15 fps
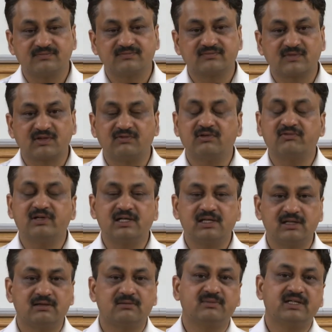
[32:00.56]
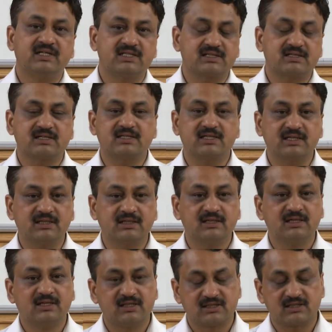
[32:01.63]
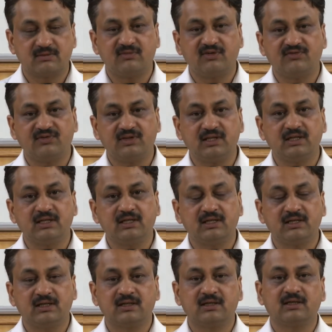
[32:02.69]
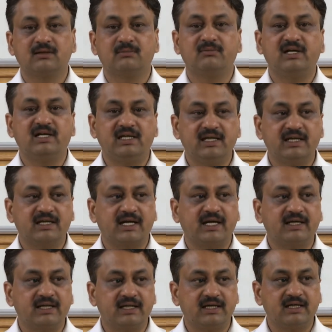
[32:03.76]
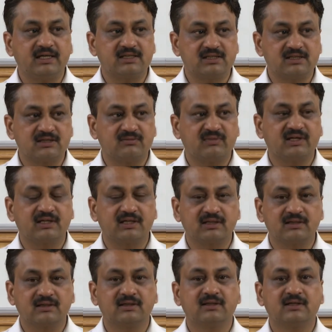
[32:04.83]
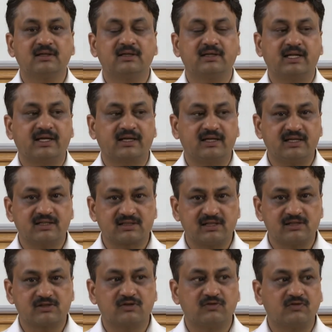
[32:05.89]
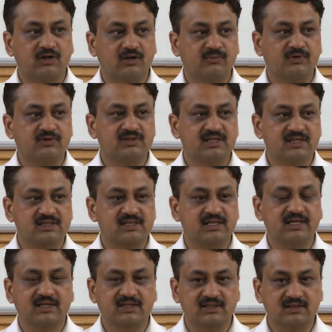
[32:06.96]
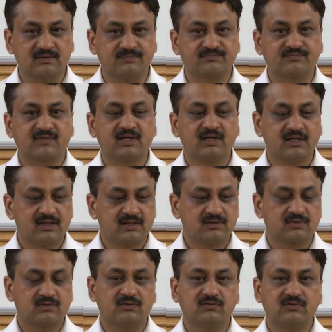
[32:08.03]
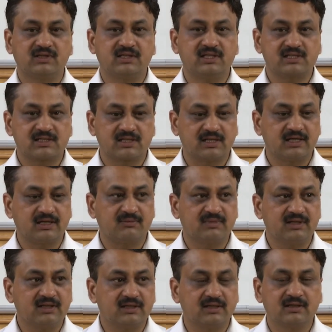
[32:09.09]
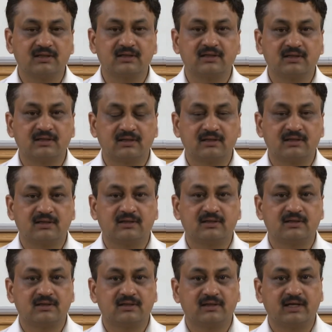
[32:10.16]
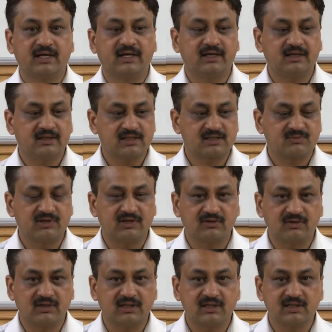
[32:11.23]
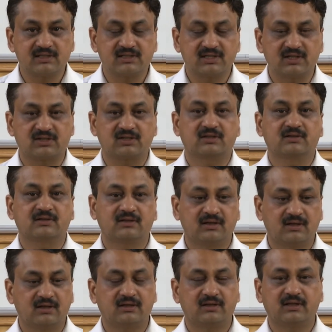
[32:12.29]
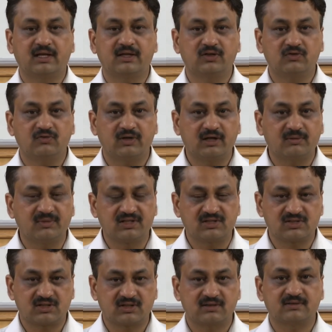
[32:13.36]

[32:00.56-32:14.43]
we will be discussing some of the multi-criteria decision making techniques also for project selection. So, with this let me end this particular session. Thank you very much.